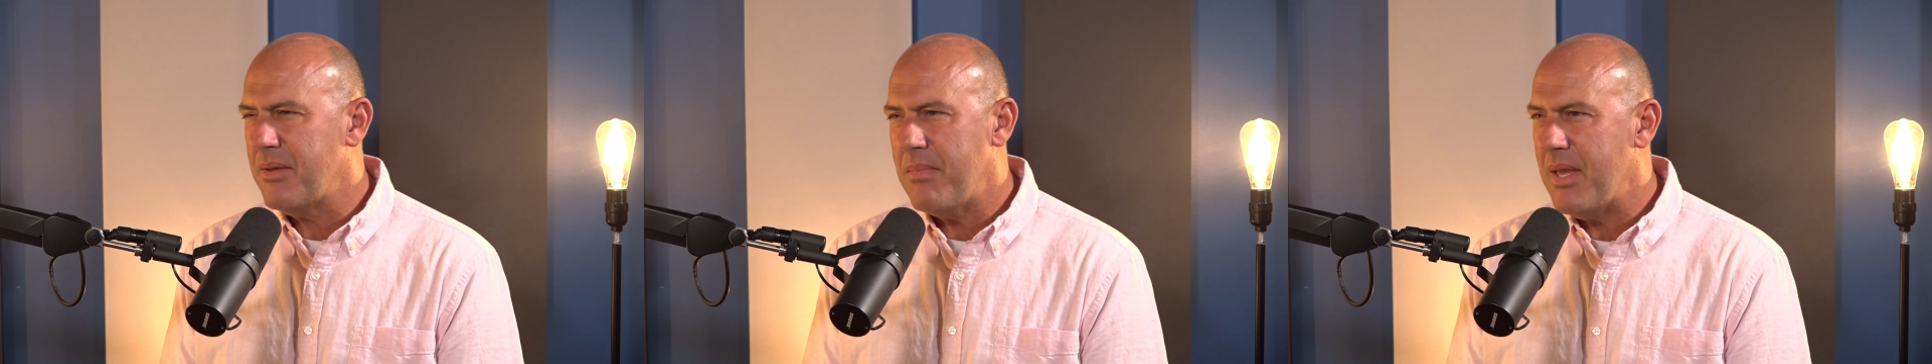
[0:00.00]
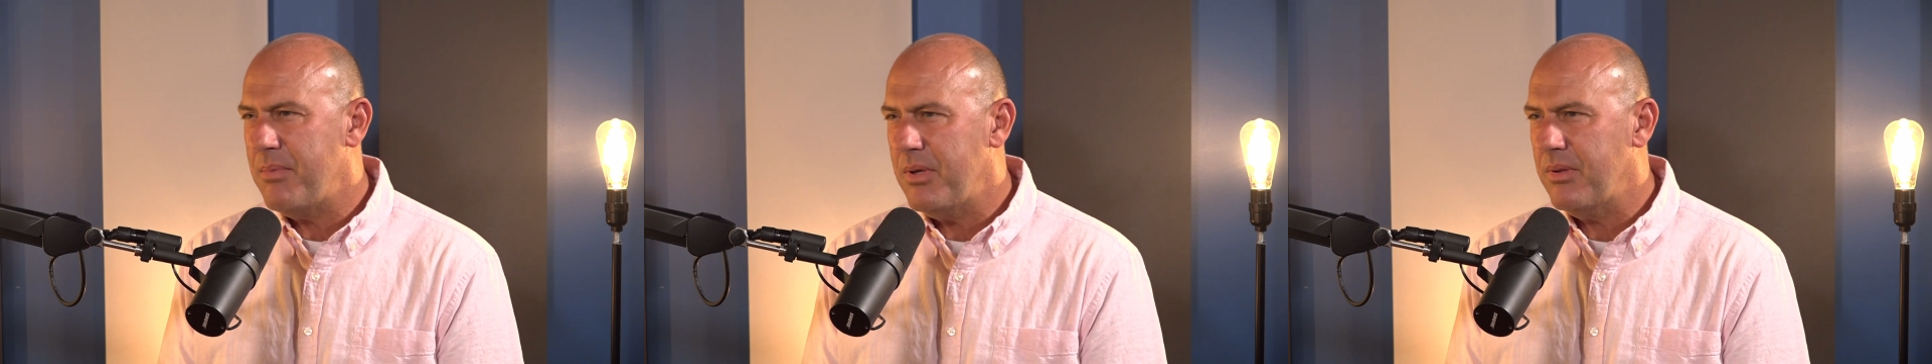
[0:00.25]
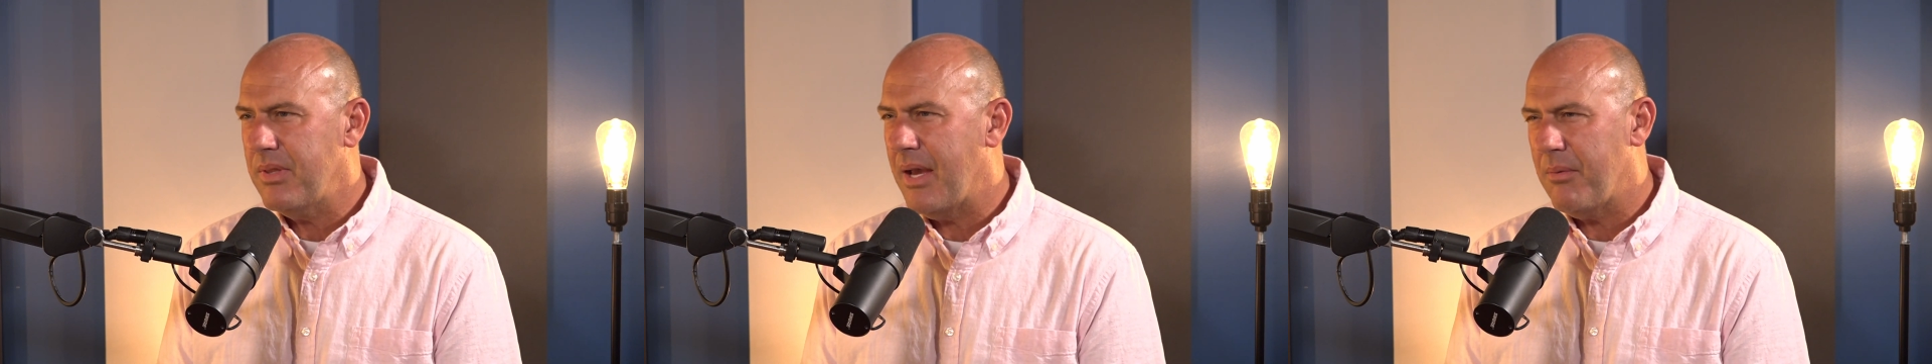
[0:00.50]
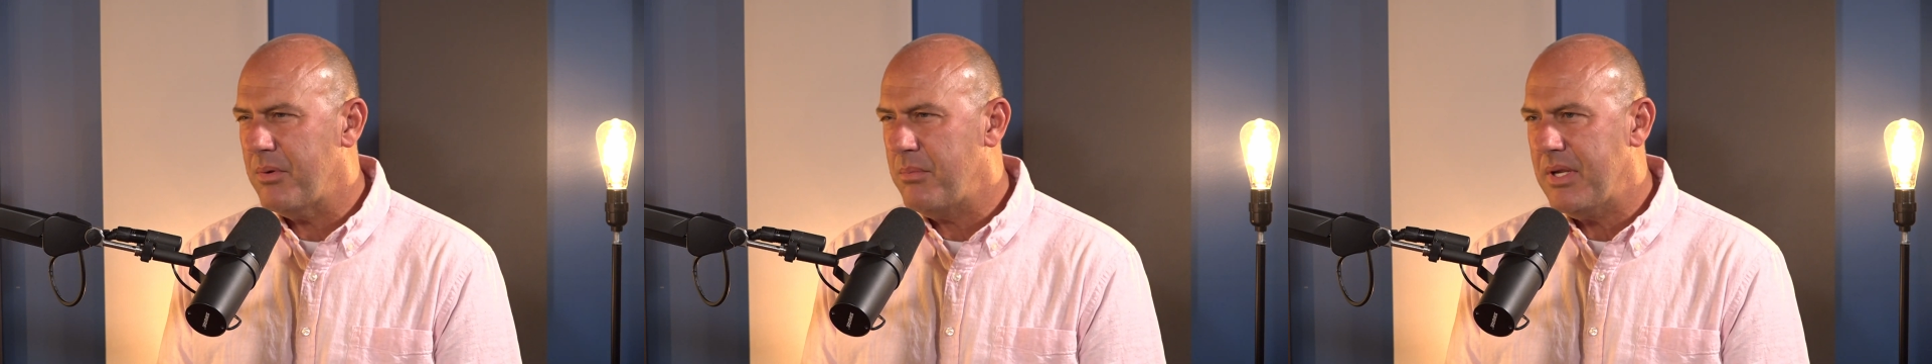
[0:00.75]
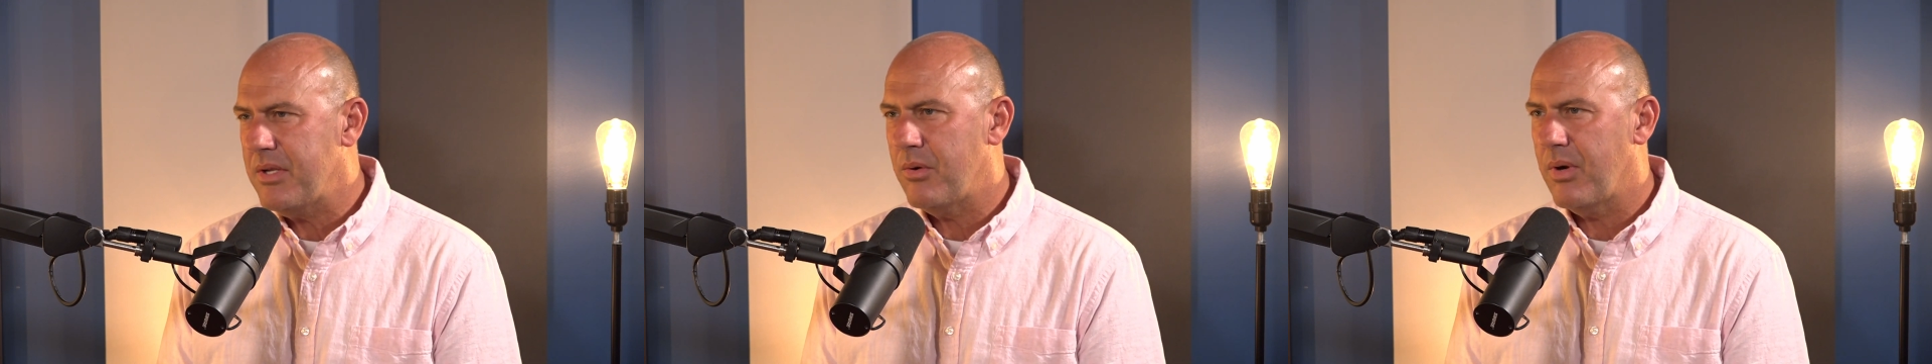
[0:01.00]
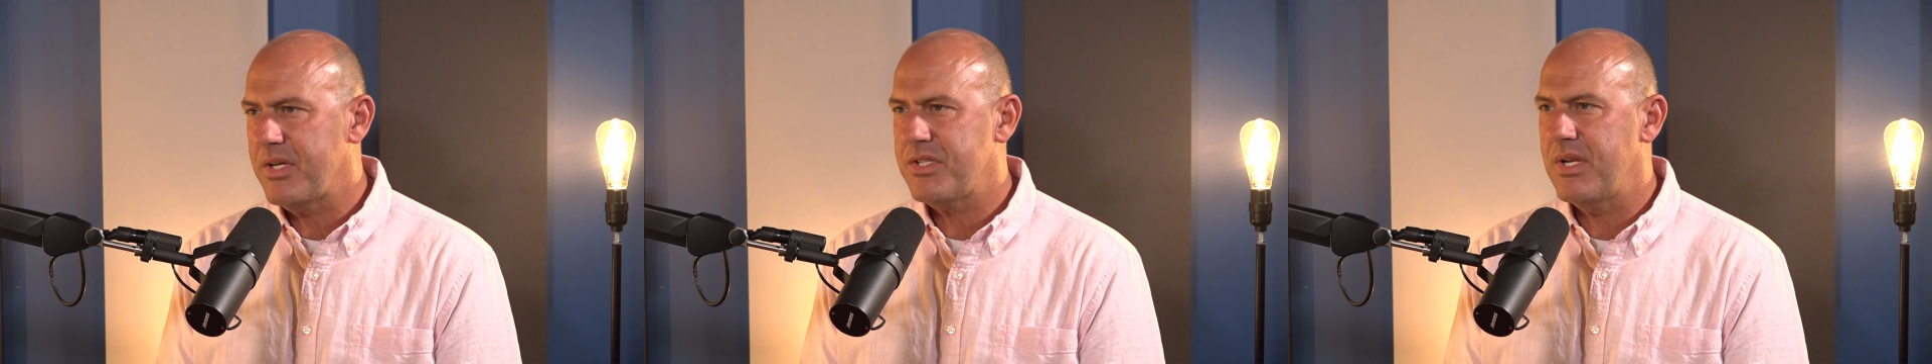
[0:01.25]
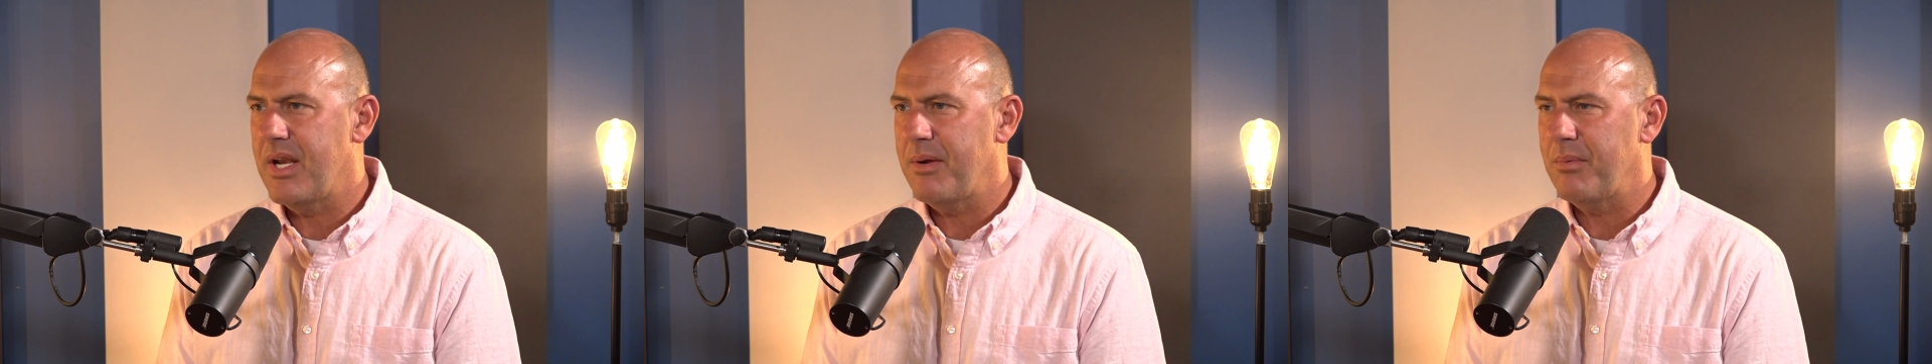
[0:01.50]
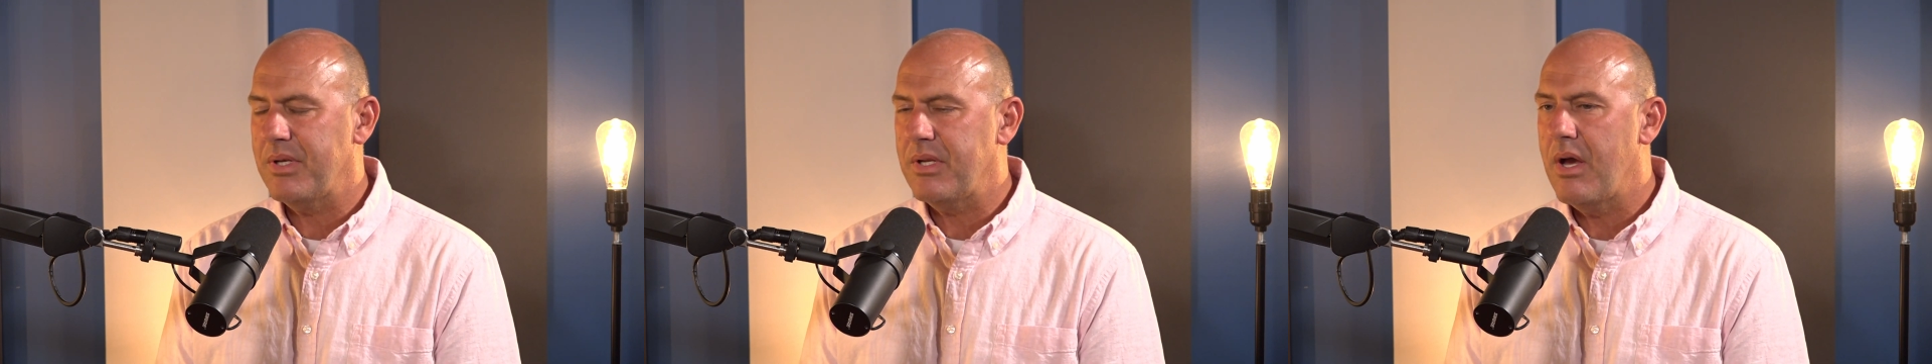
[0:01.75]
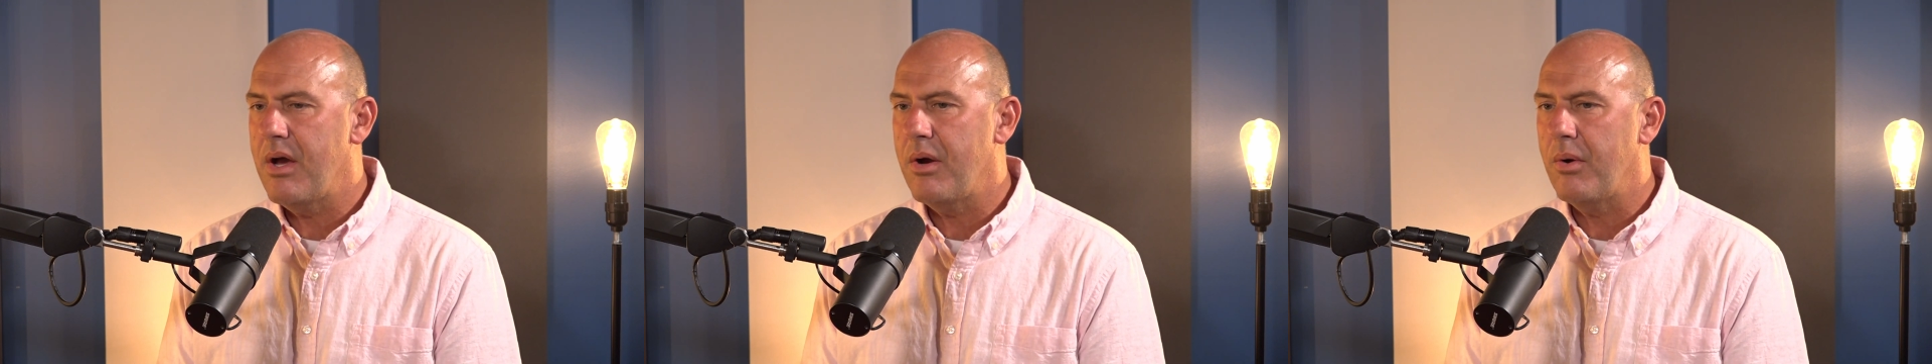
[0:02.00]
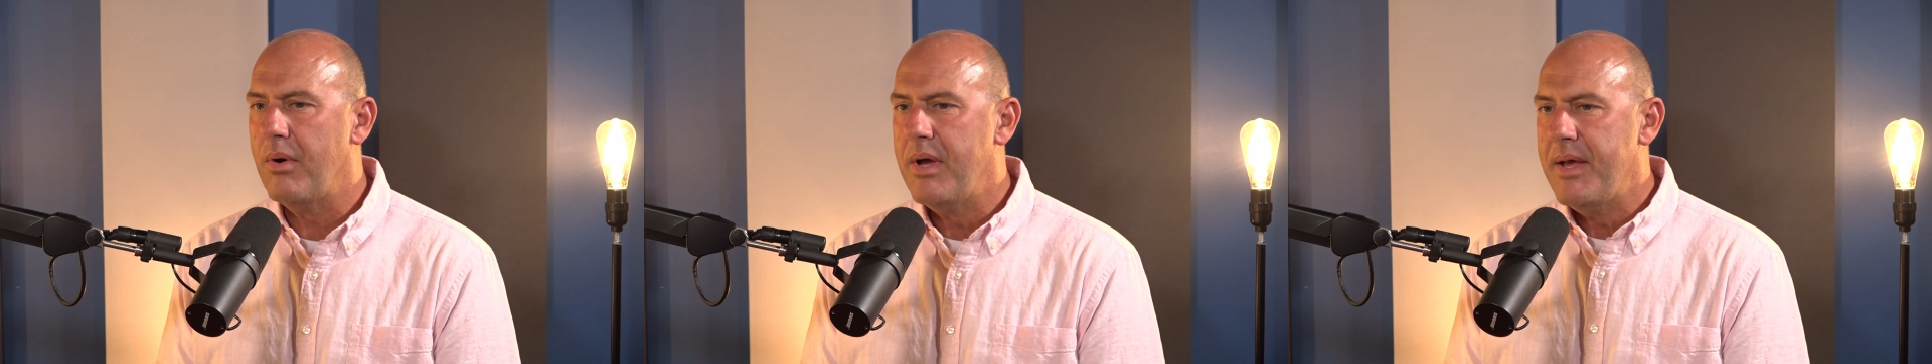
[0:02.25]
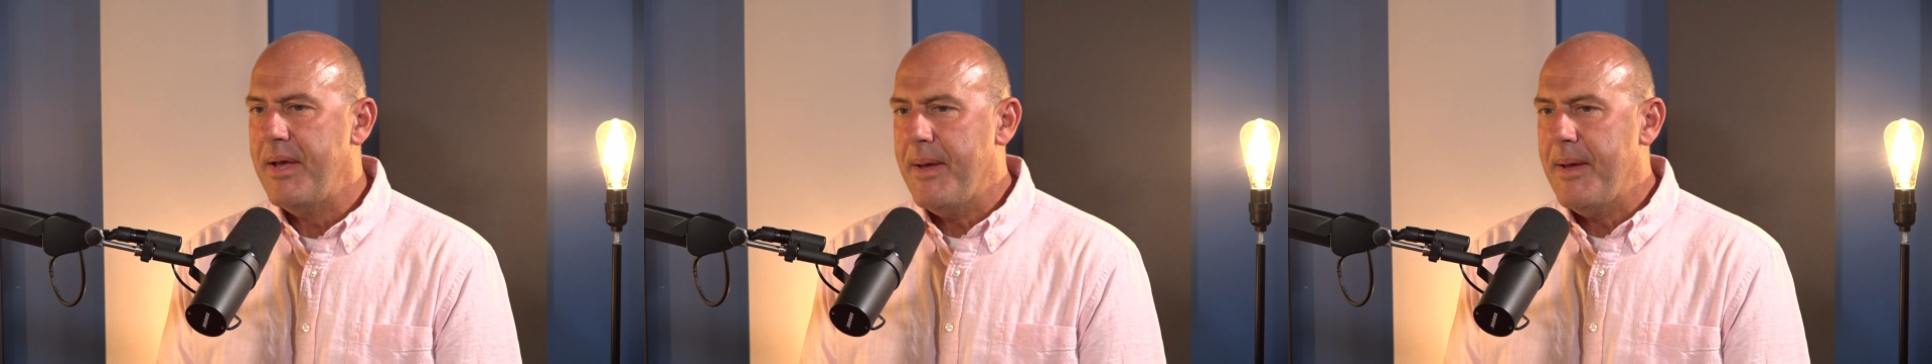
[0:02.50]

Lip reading: that maybe that would be a direction I would go.